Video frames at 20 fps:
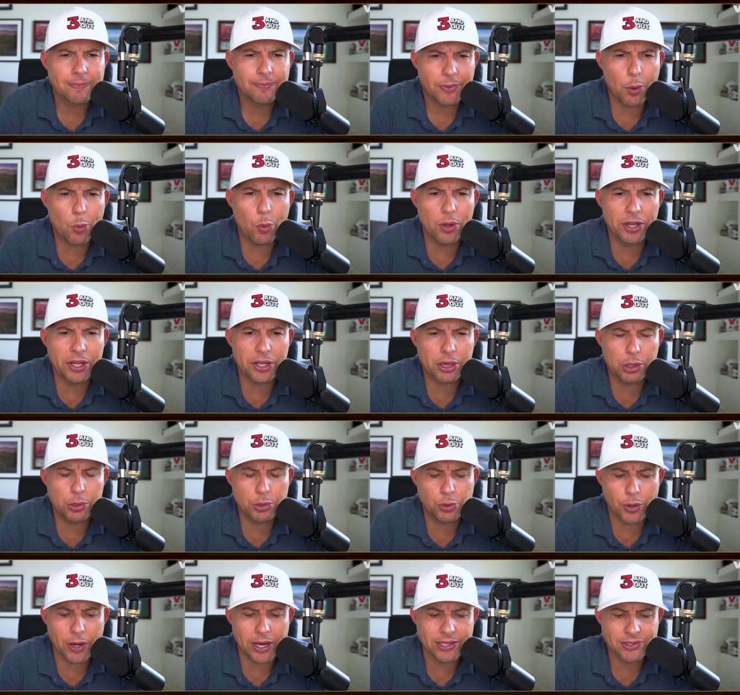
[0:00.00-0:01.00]
That will include
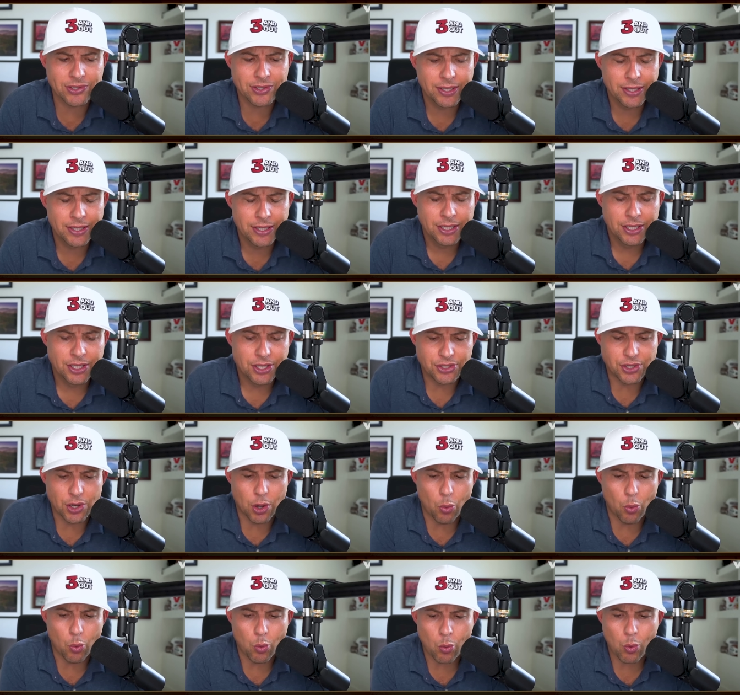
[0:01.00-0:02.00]
trades. So
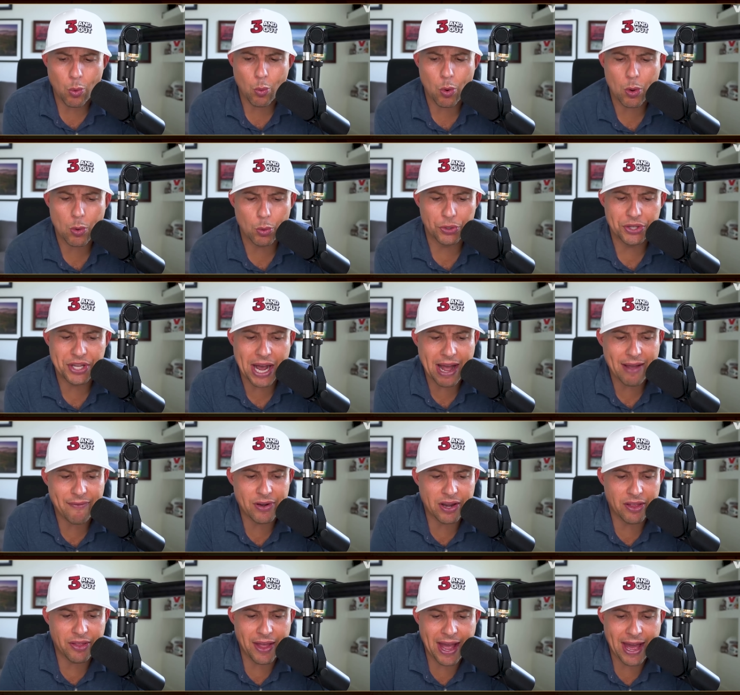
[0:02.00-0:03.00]
we will dive
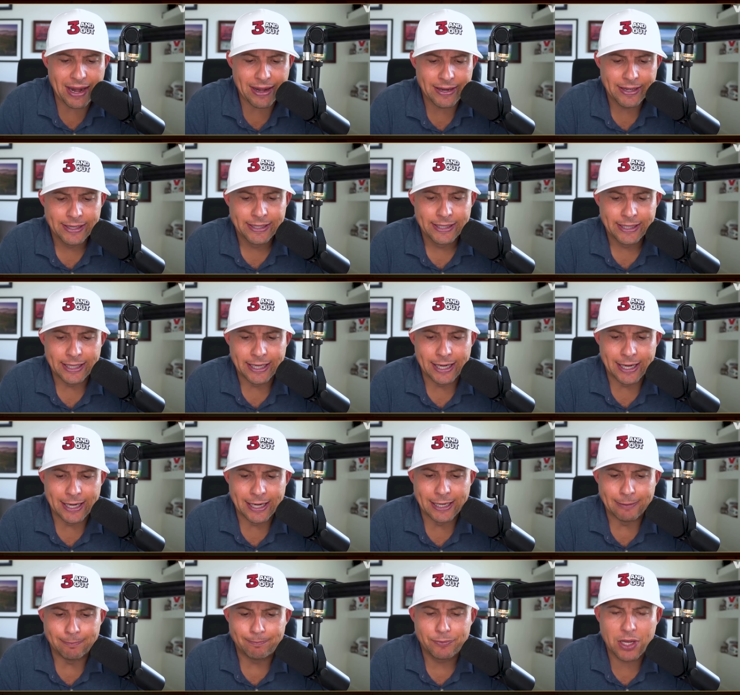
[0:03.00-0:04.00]
into that
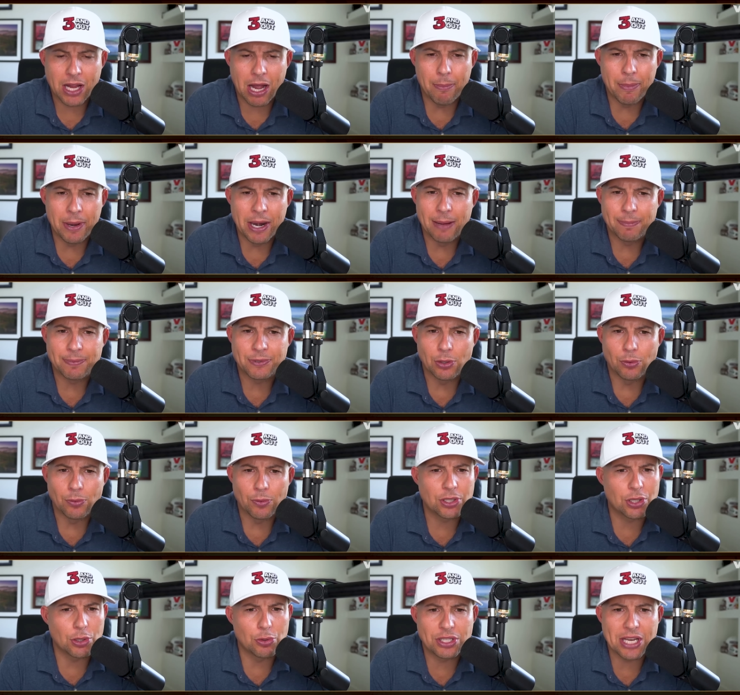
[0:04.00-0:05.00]
uh, coming up. So
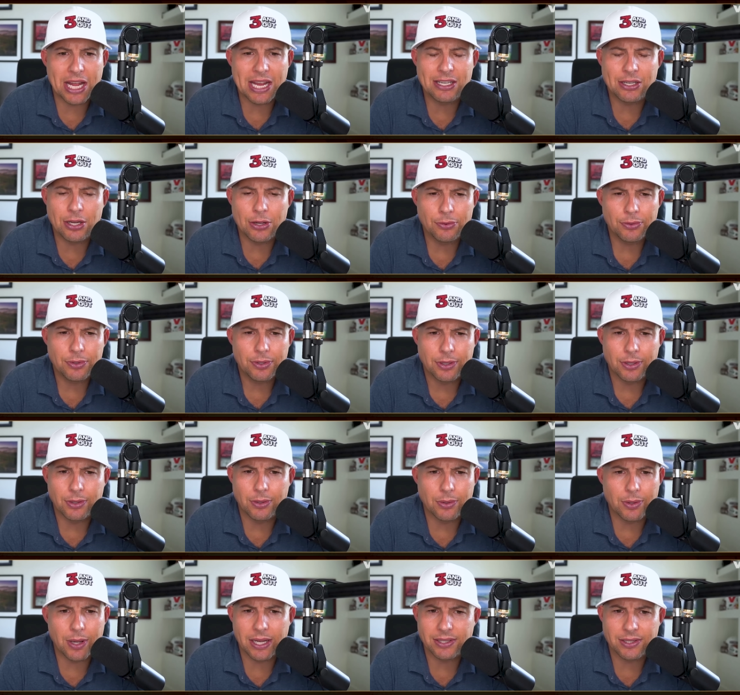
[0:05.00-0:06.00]
so stay tuned.
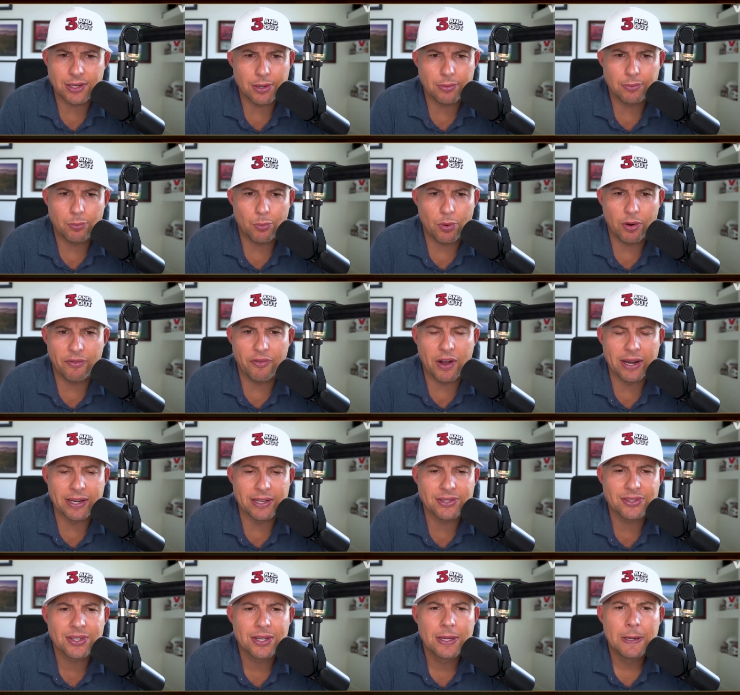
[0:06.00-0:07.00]
You, guys know where to find us.